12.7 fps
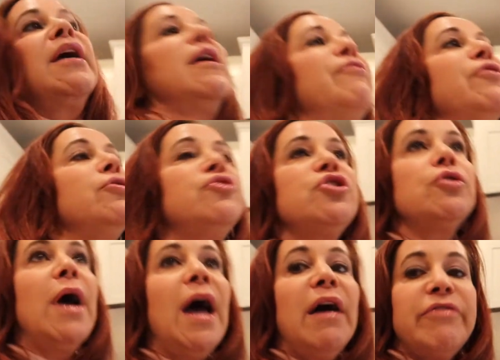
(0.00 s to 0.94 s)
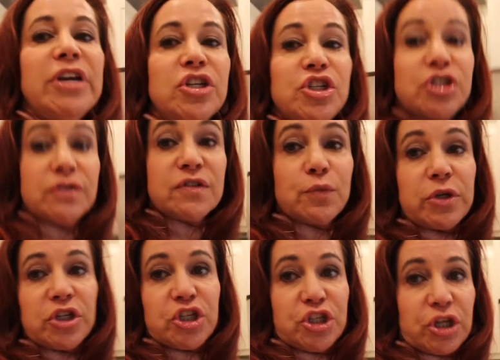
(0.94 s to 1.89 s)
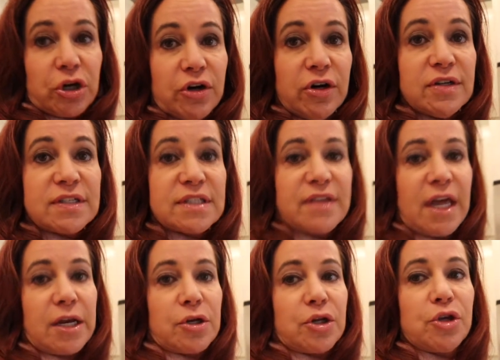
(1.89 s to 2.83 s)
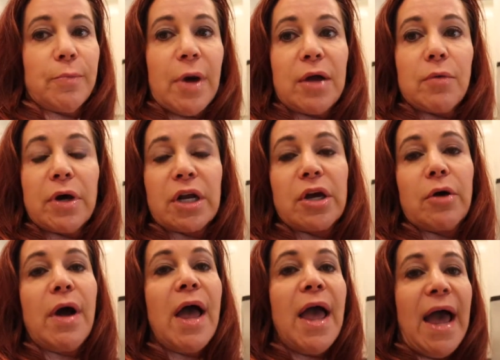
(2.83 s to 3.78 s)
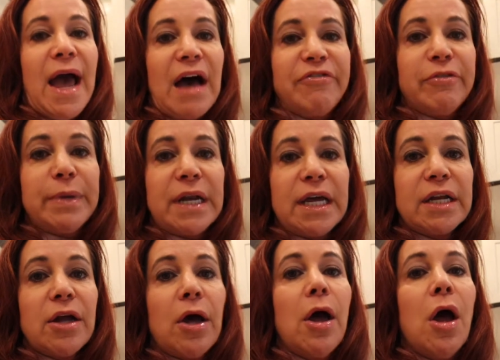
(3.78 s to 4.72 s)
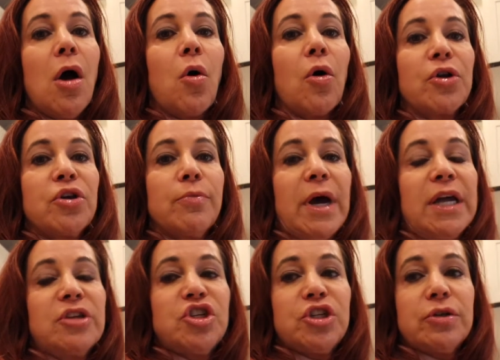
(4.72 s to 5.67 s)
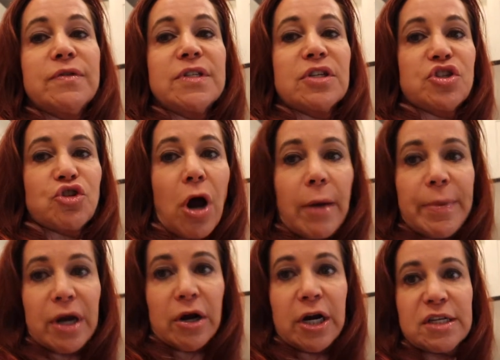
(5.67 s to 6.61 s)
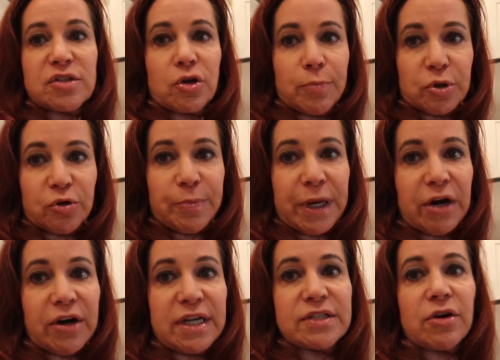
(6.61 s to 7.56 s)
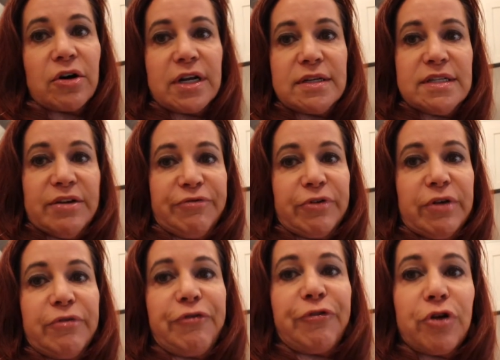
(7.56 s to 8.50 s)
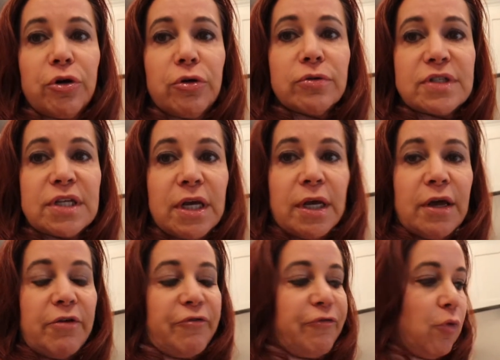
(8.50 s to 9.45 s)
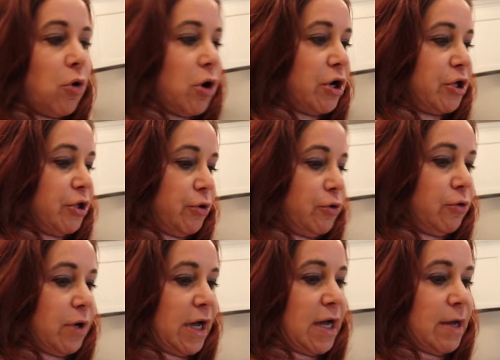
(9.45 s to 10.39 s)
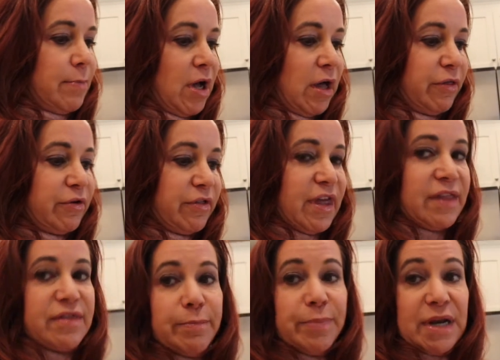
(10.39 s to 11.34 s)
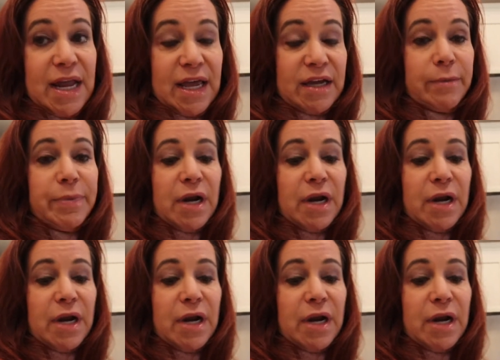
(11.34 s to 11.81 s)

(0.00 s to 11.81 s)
If you do have issues with sugars, then you might want to go half a banana, or you might choose strawberries or blueberries or a different fruit for you other than the banana.